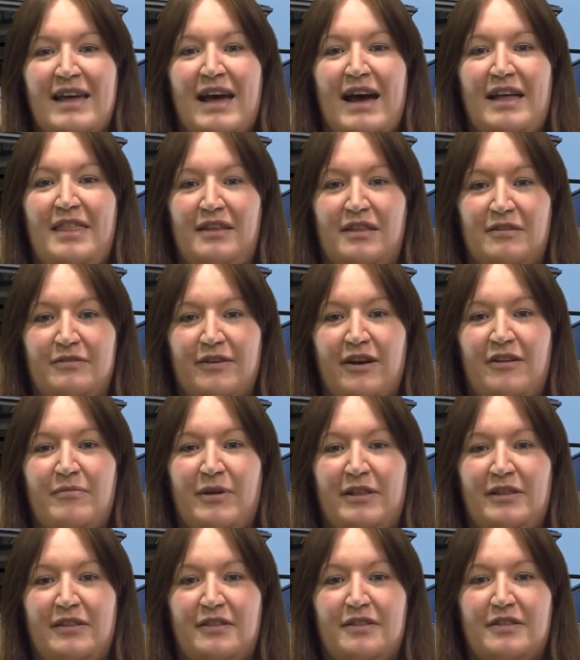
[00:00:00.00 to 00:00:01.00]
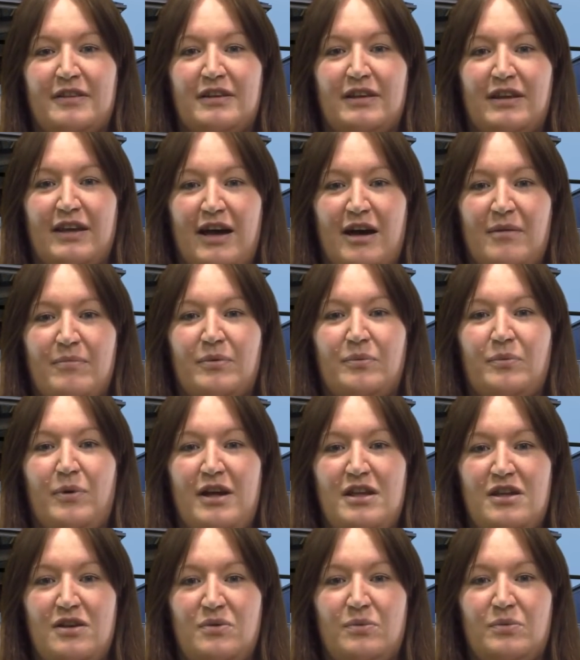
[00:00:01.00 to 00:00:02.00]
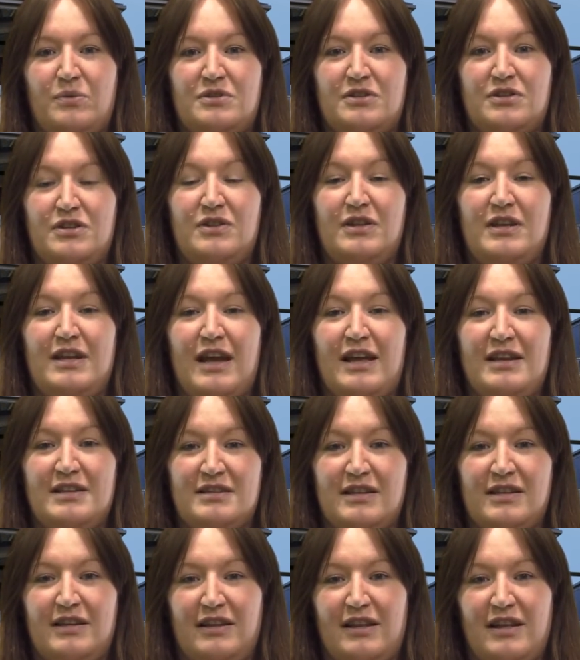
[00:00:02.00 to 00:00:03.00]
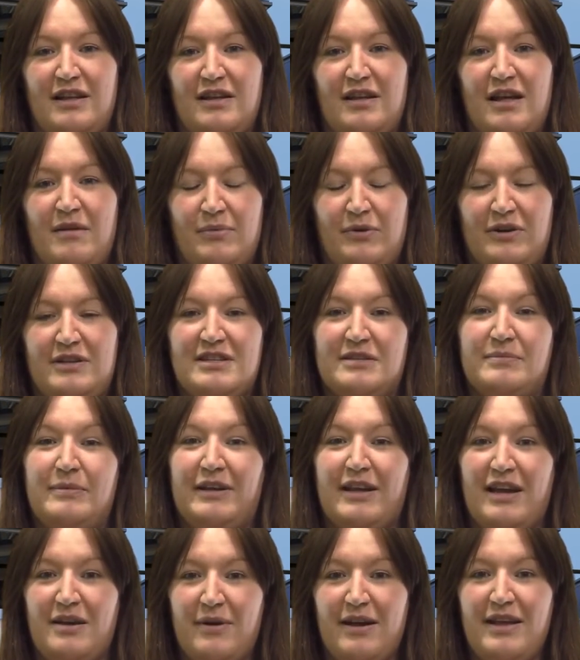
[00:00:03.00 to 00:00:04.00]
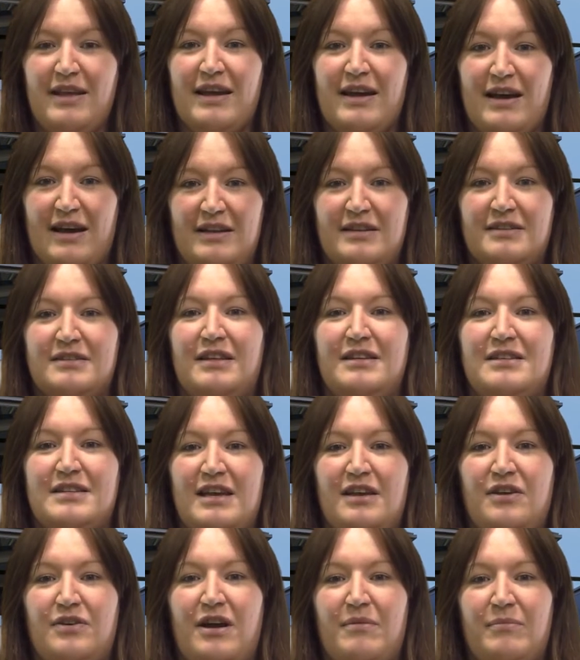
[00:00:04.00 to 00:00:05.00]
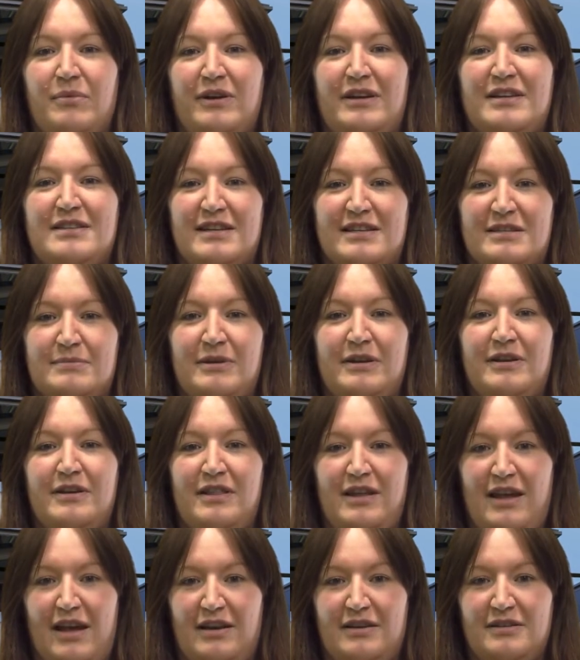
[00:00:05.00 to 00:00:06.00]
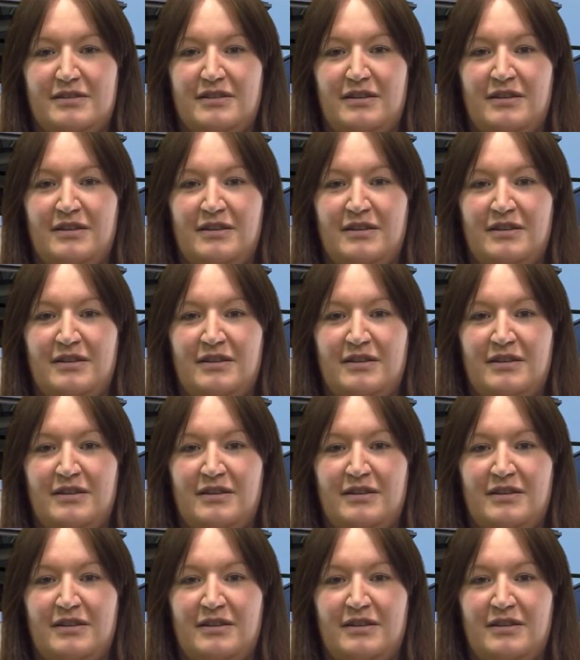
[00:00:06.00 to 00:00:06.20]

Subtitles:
and then the 5-month gap where you would do the enter the endpoint assessment gateway and then take your endpoint assessment at the end.